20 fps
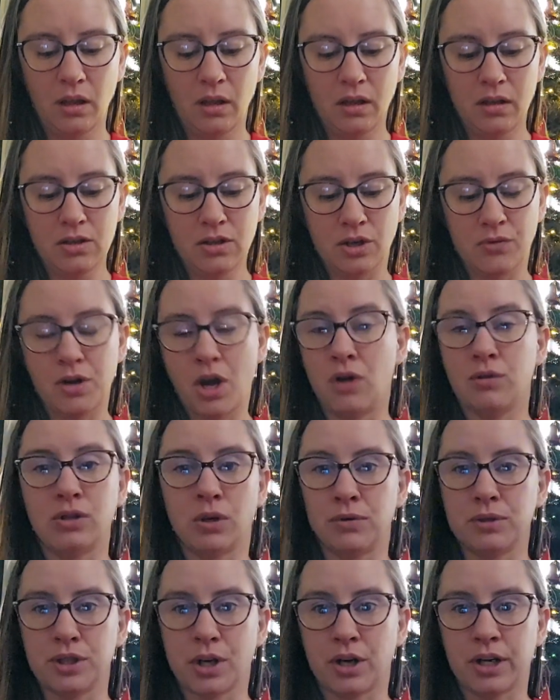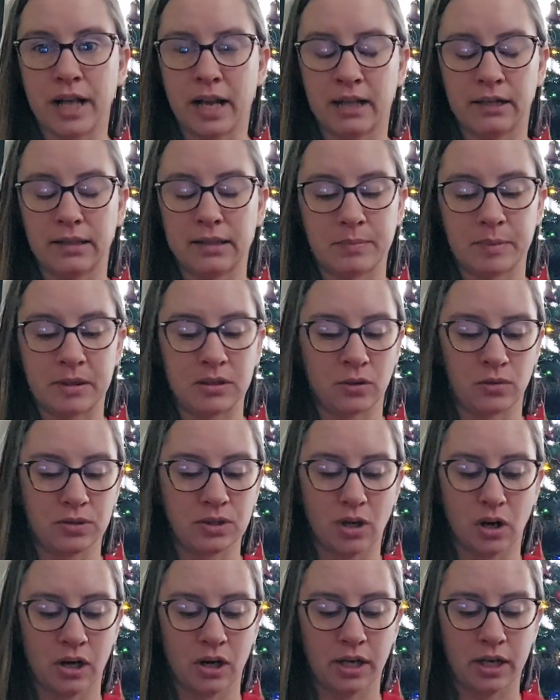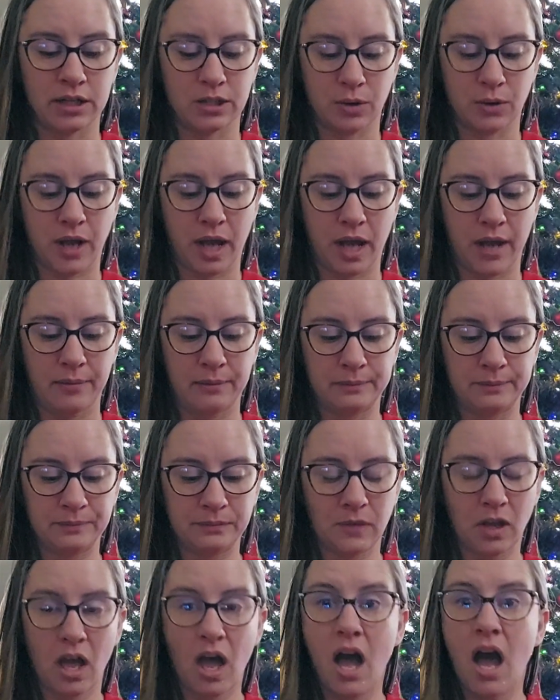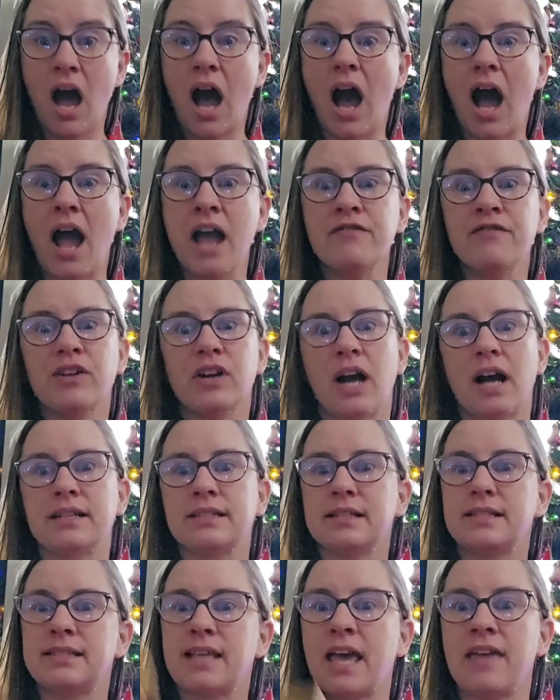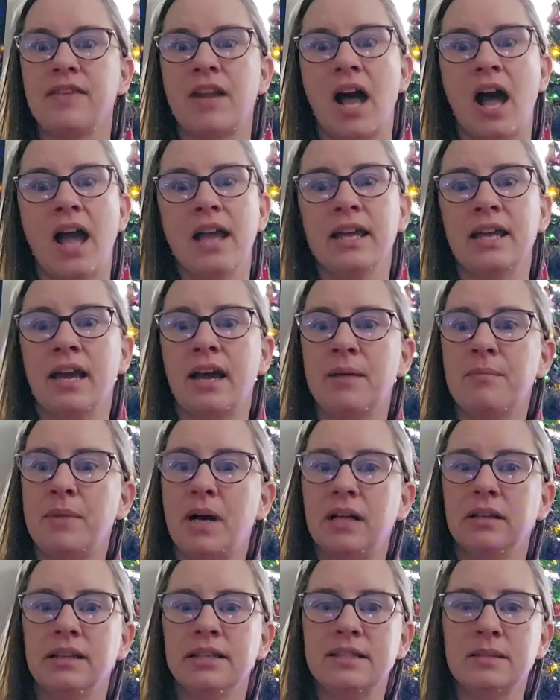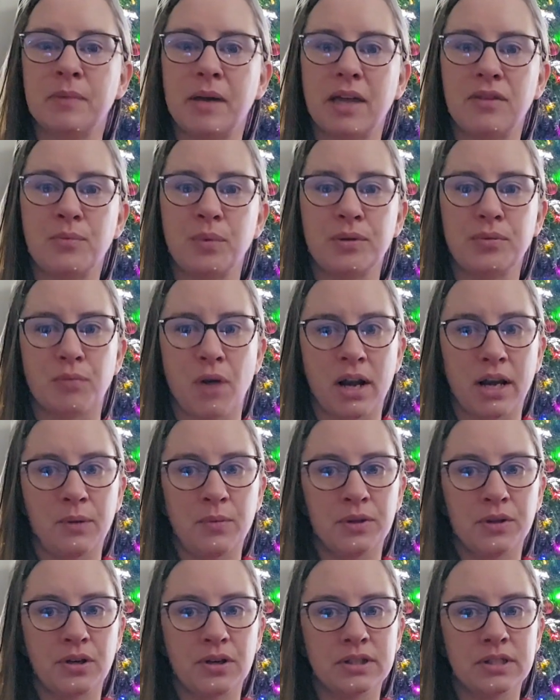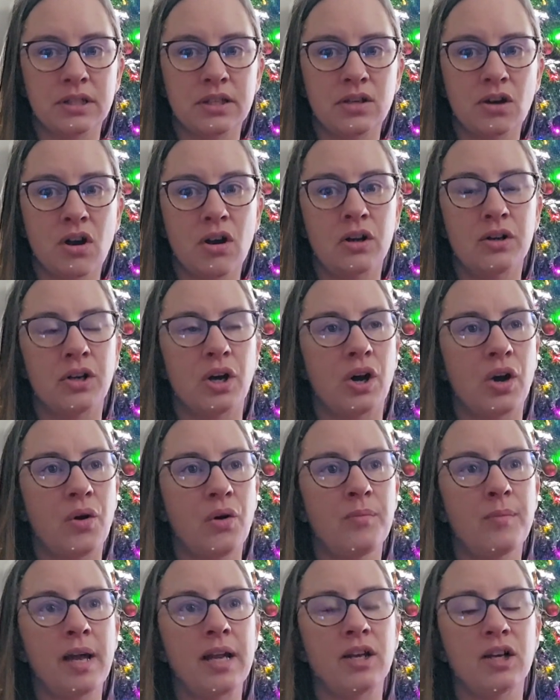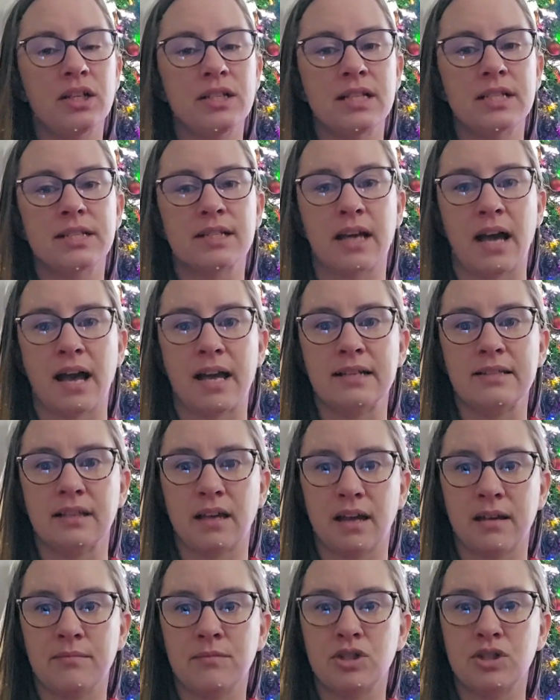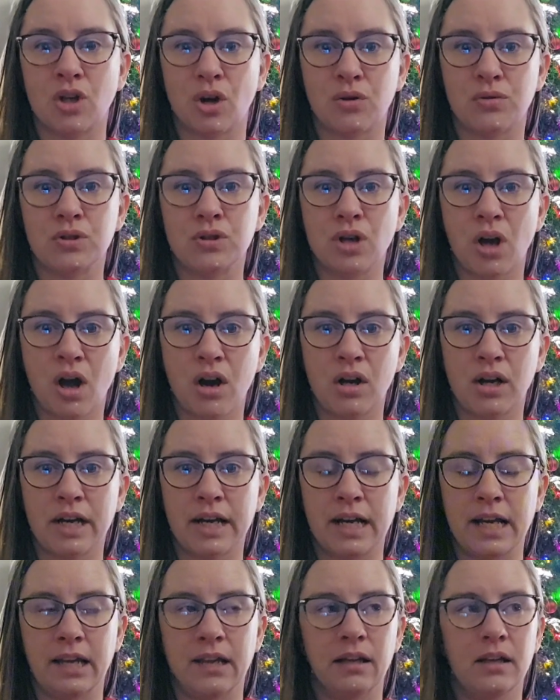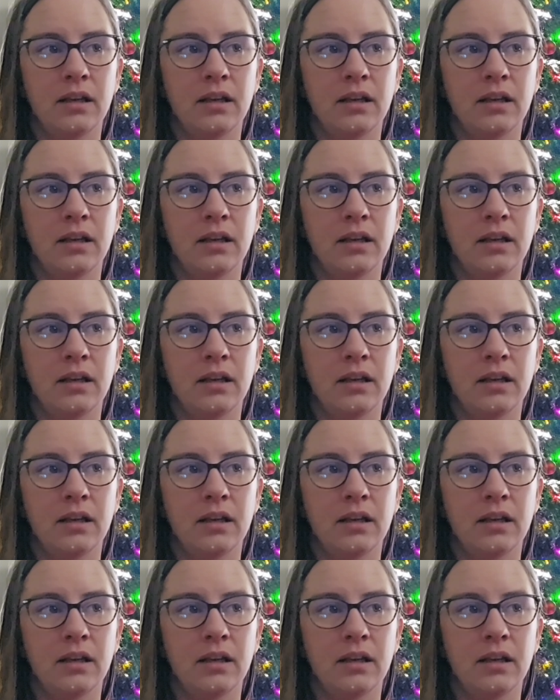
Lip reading: So no, don't start yet, Elizabeth. Don't start. It's okay. I forgot to say that I am Elizabeth with Running with Hooks and Yarn. Oh my goodness, guys. I am so sorry.